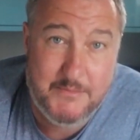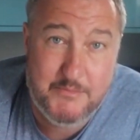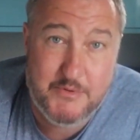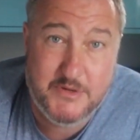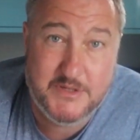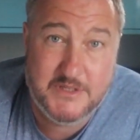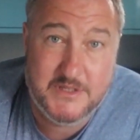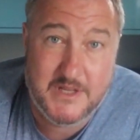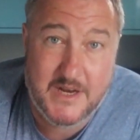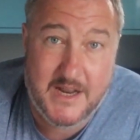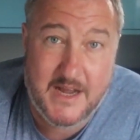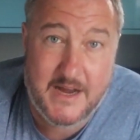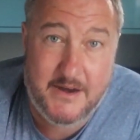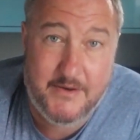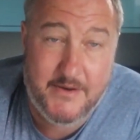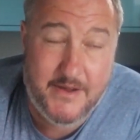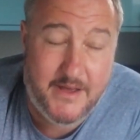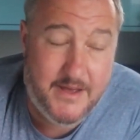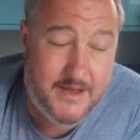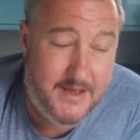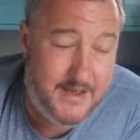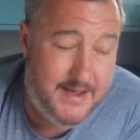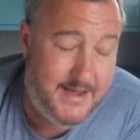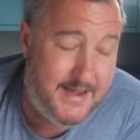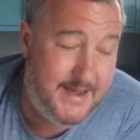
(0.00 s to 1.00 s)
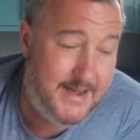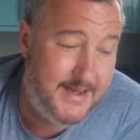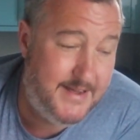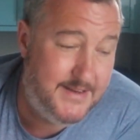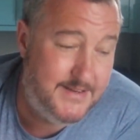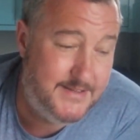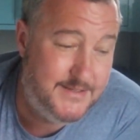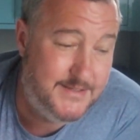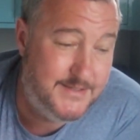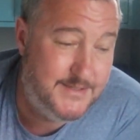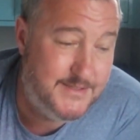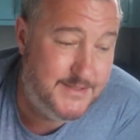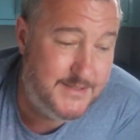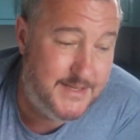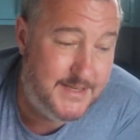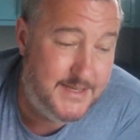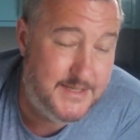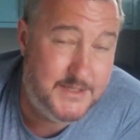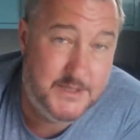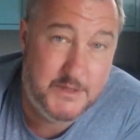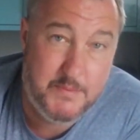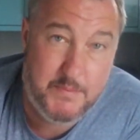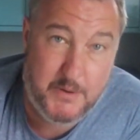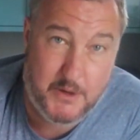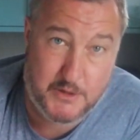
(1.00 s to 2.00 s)
the Bristol area, and
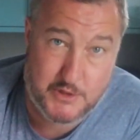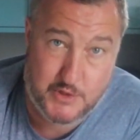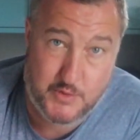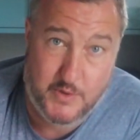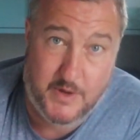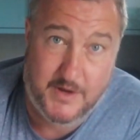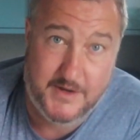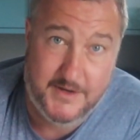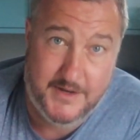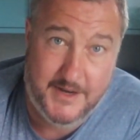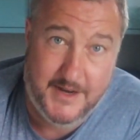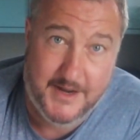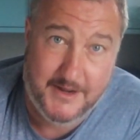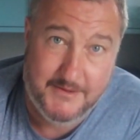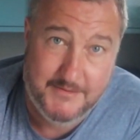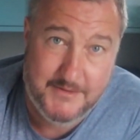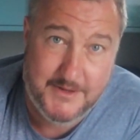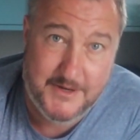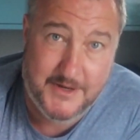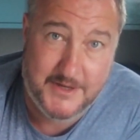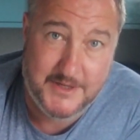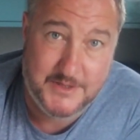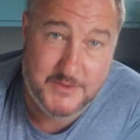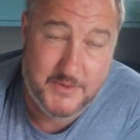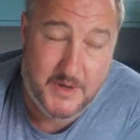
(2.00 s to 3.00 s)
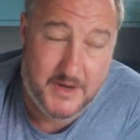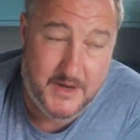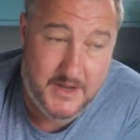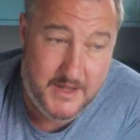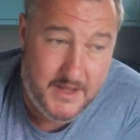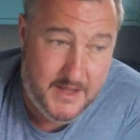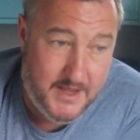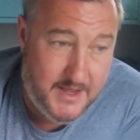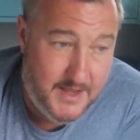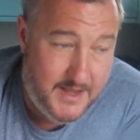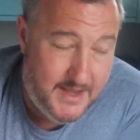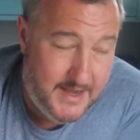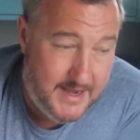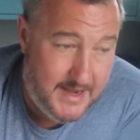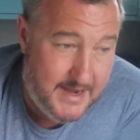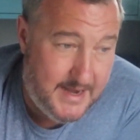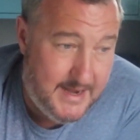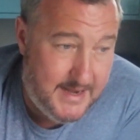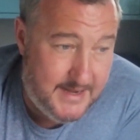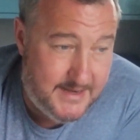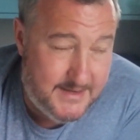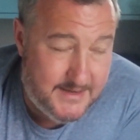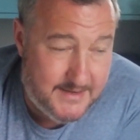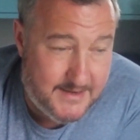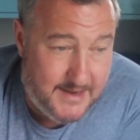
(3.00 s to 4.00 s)
it's the posh one, the nice one.
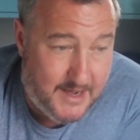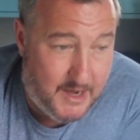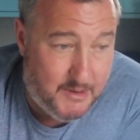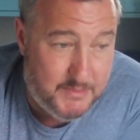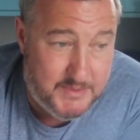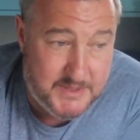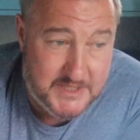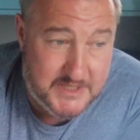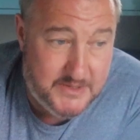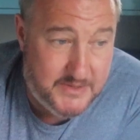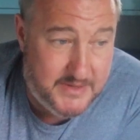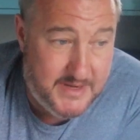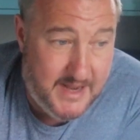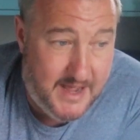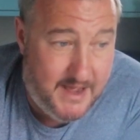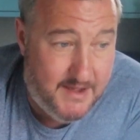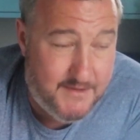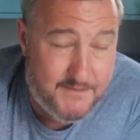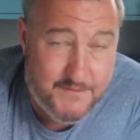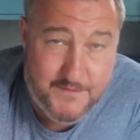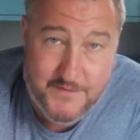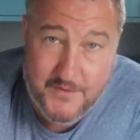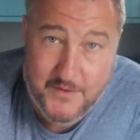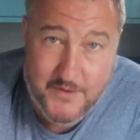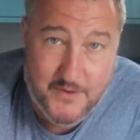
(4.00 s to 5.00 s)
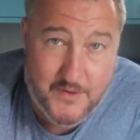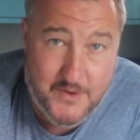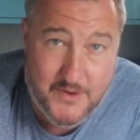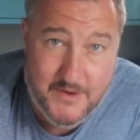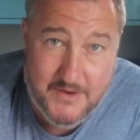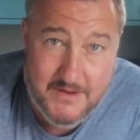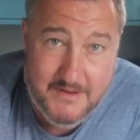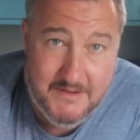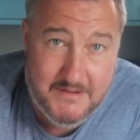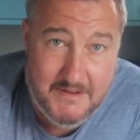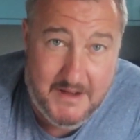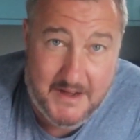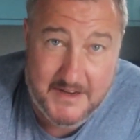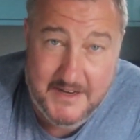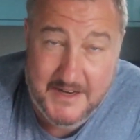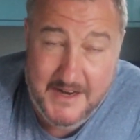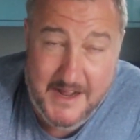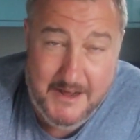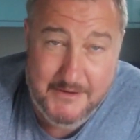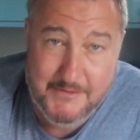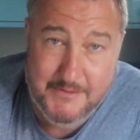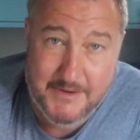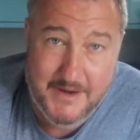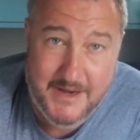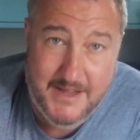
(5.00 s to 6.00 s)
And I'll be doing that for, I don't
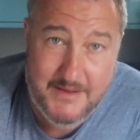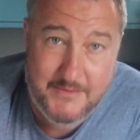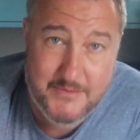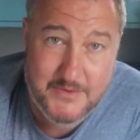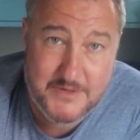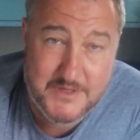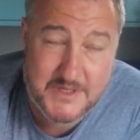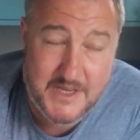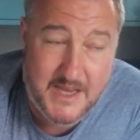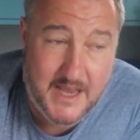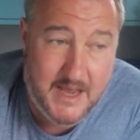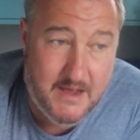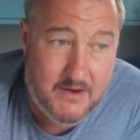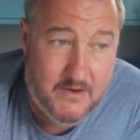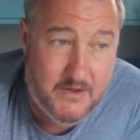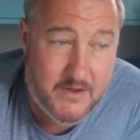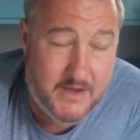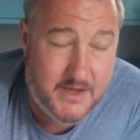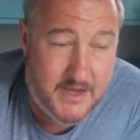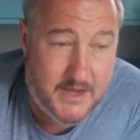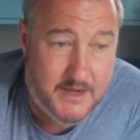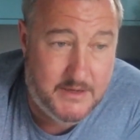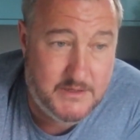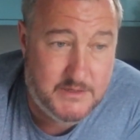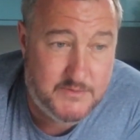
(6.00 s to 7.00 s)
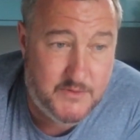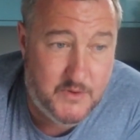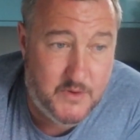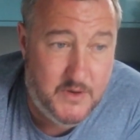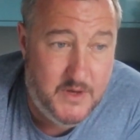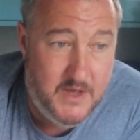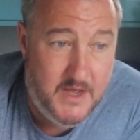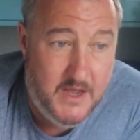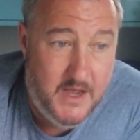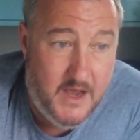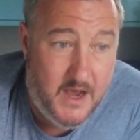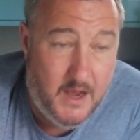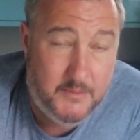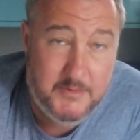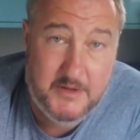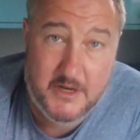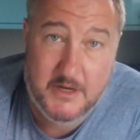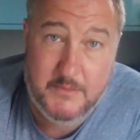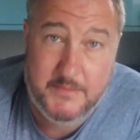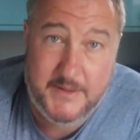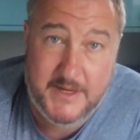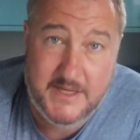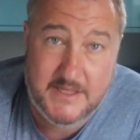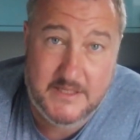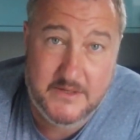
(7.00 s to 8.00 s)
know really, we'll see how long it goes for. I'm
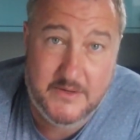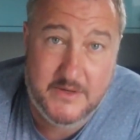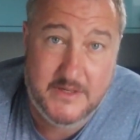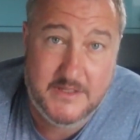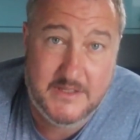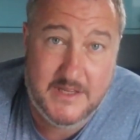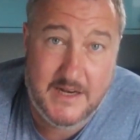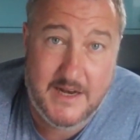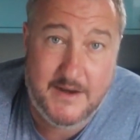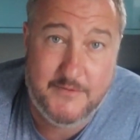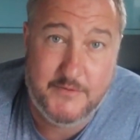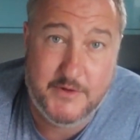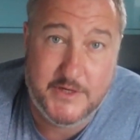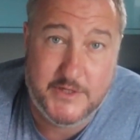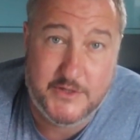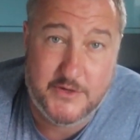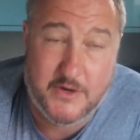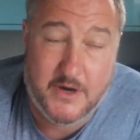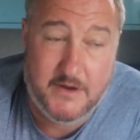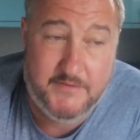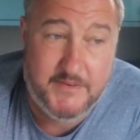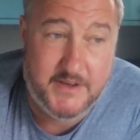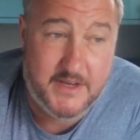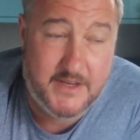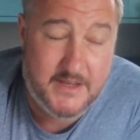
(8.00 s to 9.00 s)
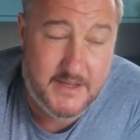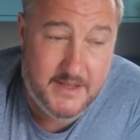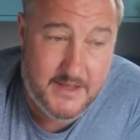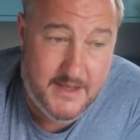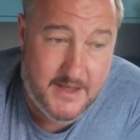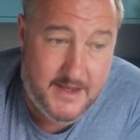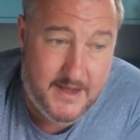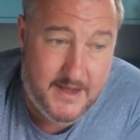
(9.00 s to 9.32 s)
going to be doing delivery driving.